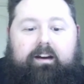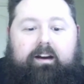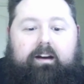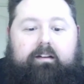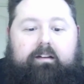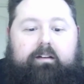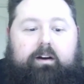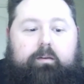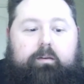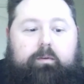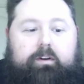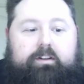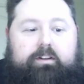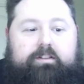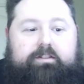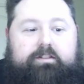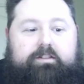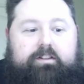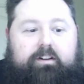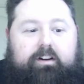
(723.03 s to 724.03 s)
I want
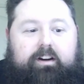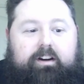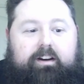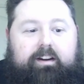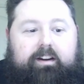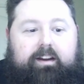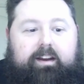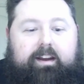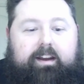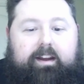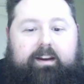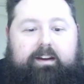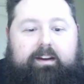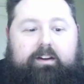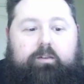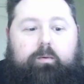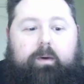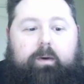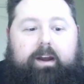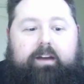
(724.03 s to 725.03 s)
to start getting
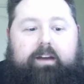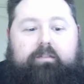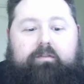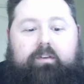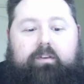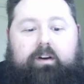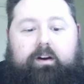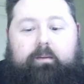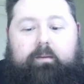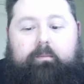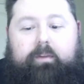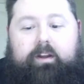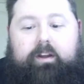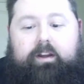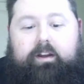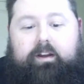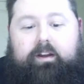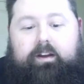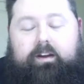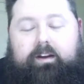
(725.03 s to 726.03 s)
away from,
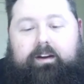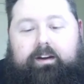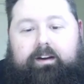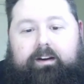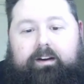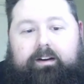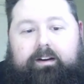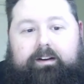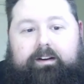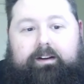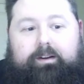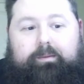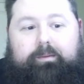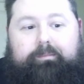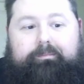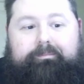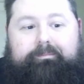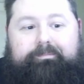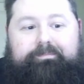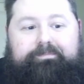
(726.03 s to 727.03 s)

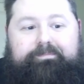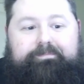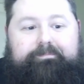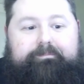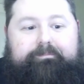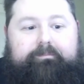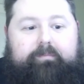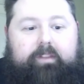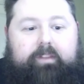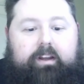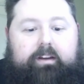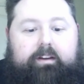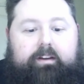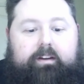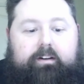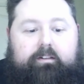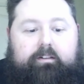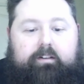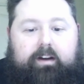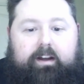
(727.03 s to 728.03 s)
kind
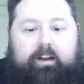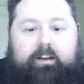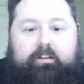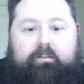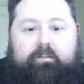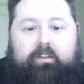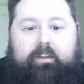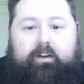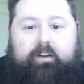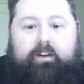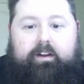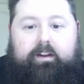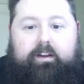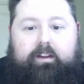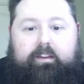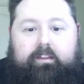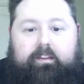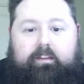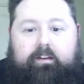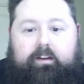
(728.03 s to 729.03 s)
of
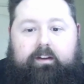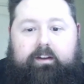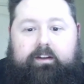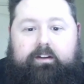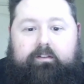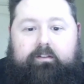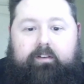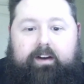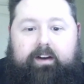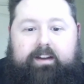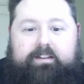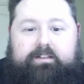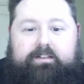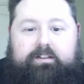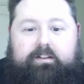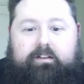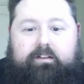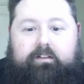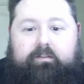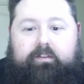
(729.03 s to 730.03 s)
the
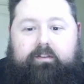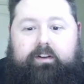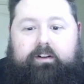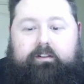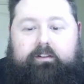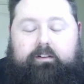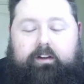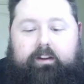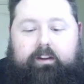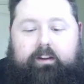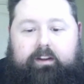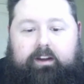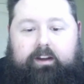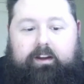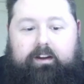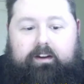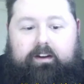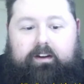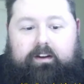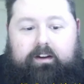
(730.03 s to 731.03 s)
divisive, all the
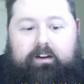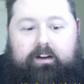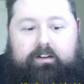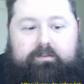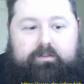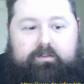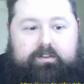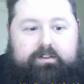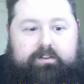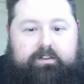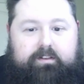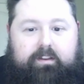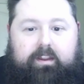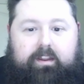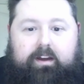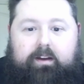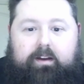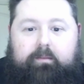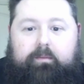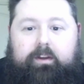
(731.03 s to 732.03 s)
us versus
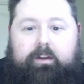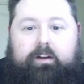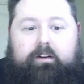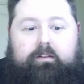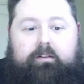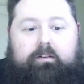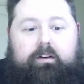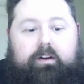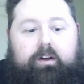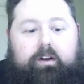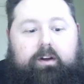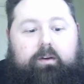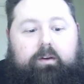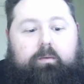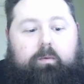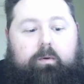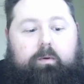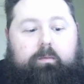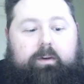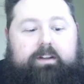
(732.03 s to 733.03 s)
them,
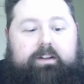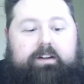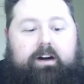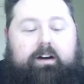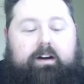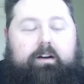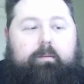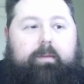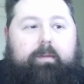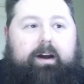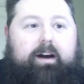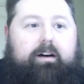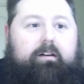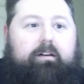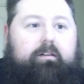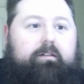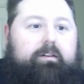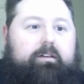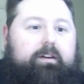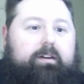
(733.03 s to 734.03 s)
when we talk about,